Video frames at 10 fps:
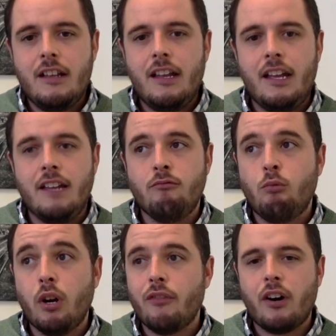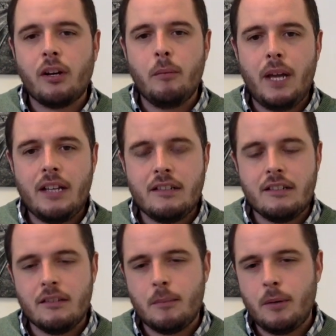in one of our
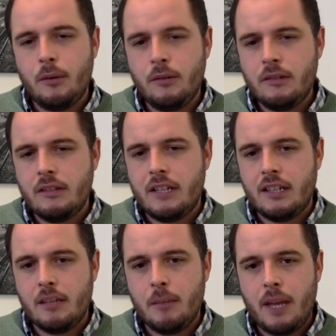competitors, but who's to say